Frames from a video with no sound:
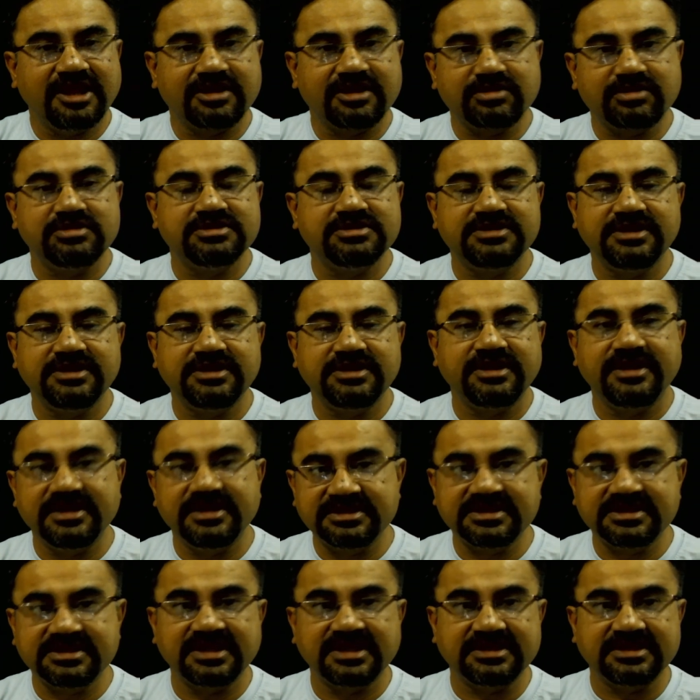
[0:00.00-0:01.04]
causing
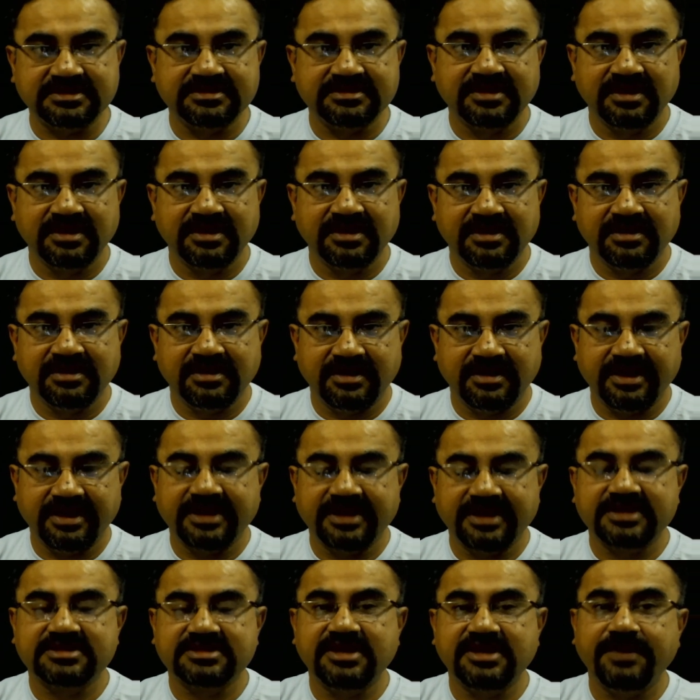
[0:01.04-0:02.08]
disease
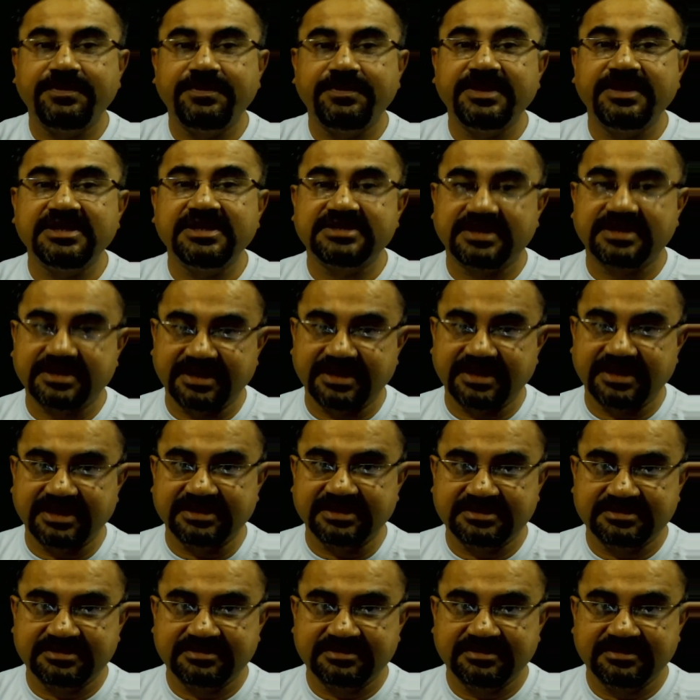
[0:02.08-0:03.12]
like sleeping
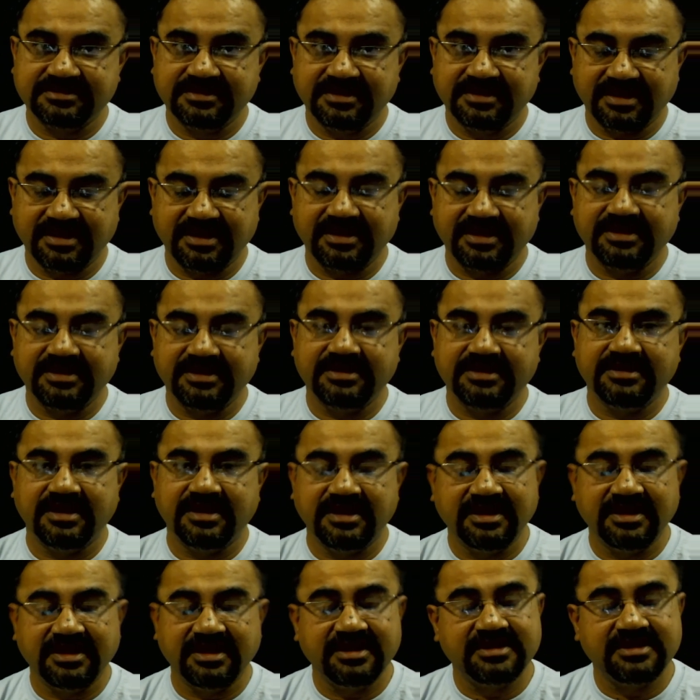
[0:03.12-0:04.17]
sickness, and
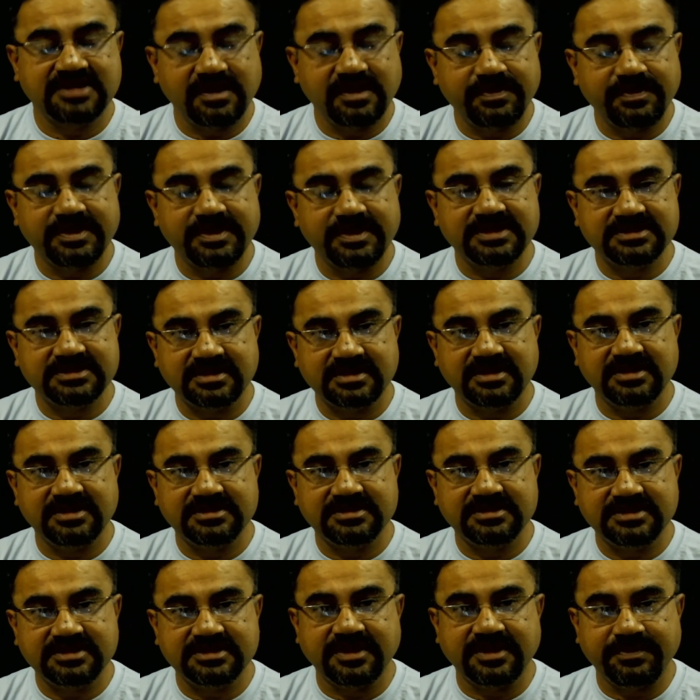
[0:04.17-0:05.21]
sleeping sickness
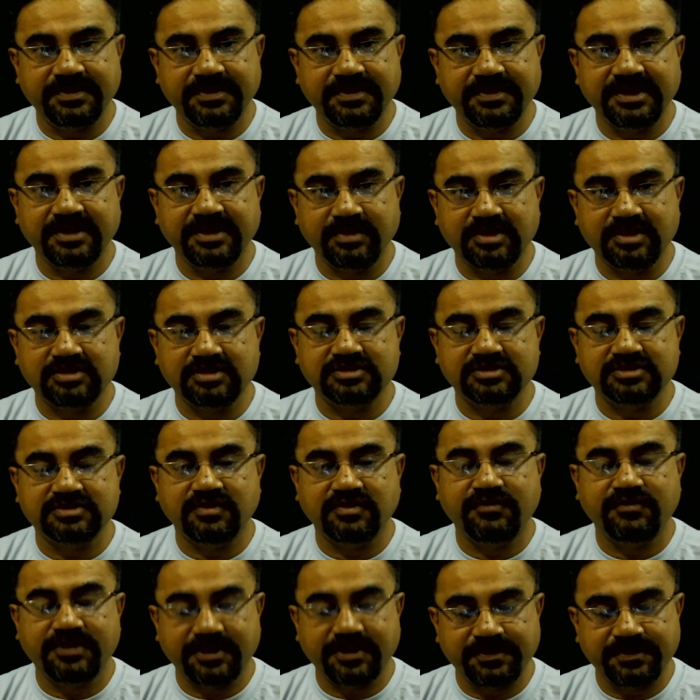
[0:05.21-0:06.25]
is happening because
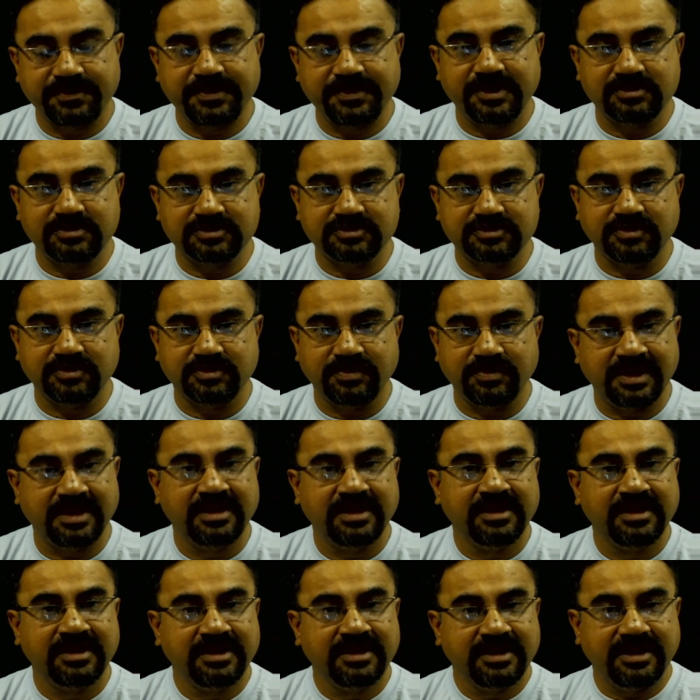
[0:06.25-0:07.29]
of trypanosoma.
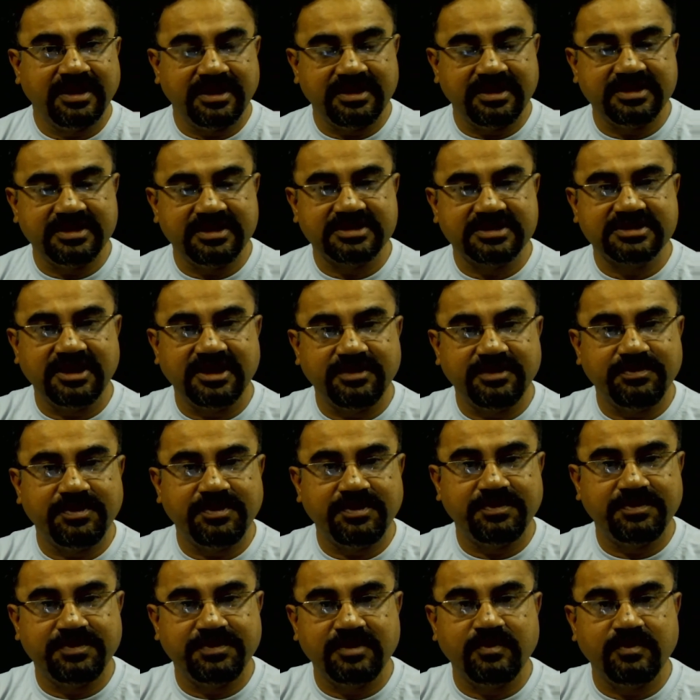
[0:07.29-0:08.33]
Initially
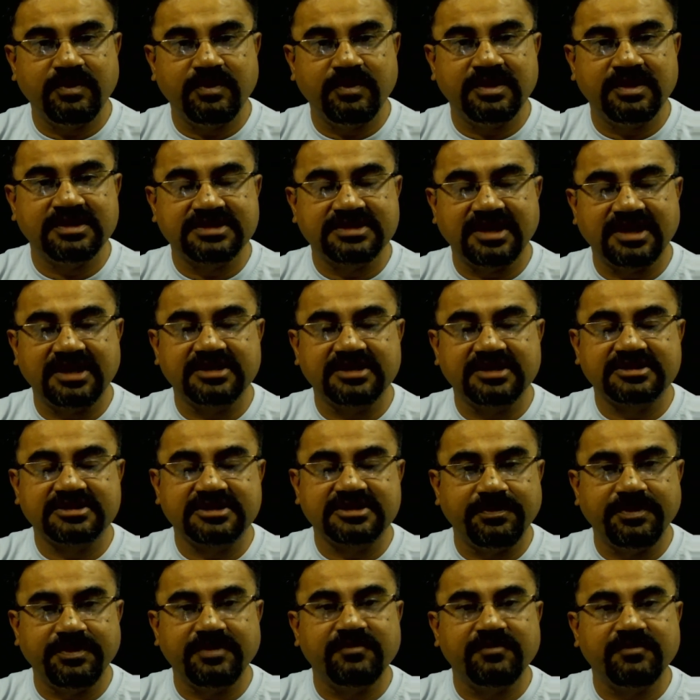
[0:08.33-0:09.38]
people will start
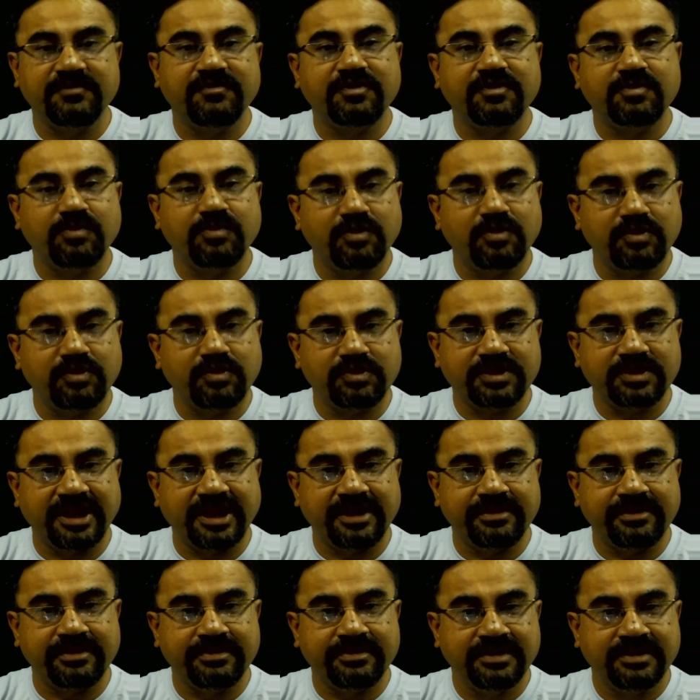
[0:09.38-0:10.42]
sleeping for more
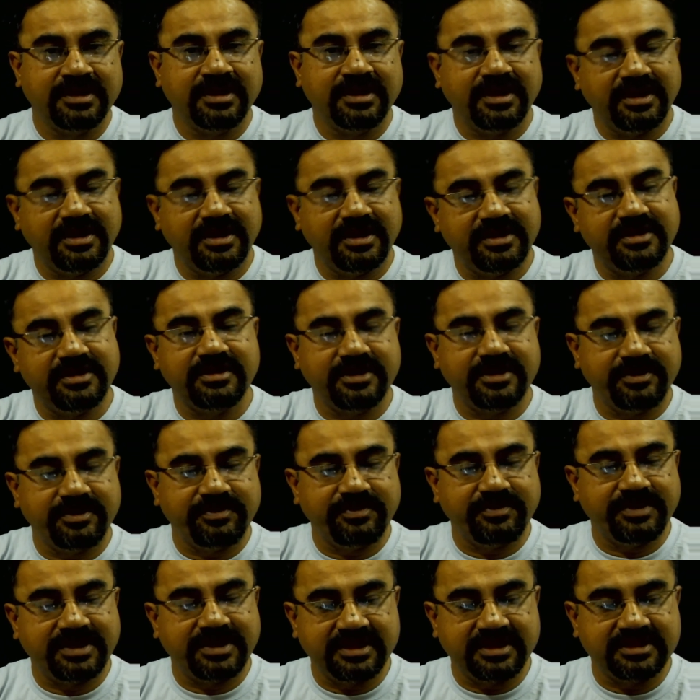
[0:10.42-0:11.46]
time and
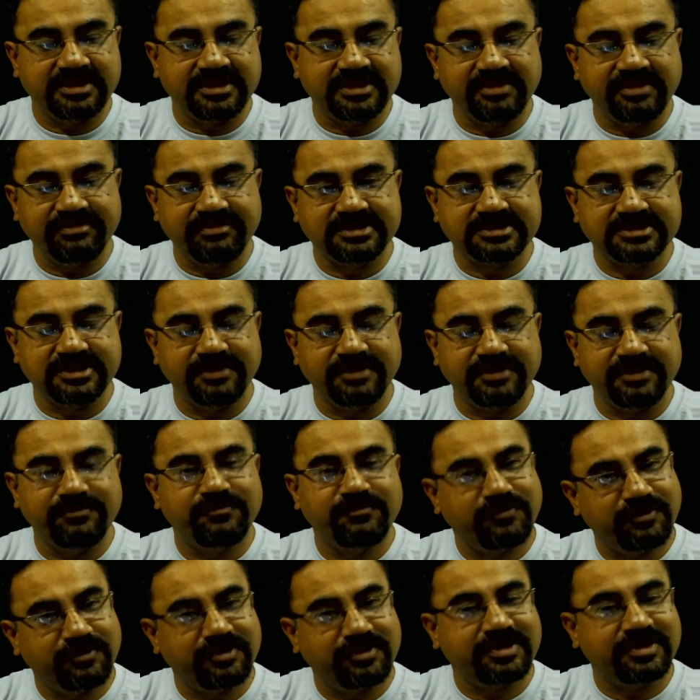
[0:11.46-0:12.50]
ultimately they will sleep
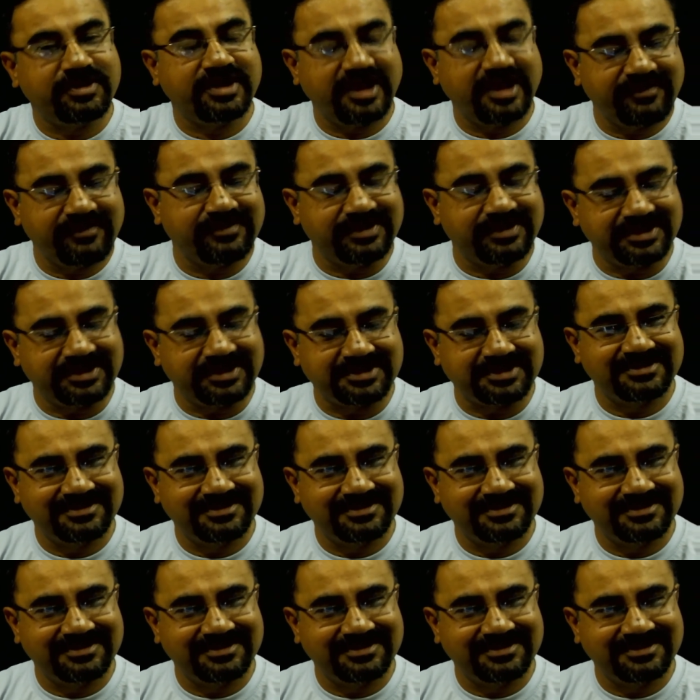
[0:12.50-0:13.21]
forever,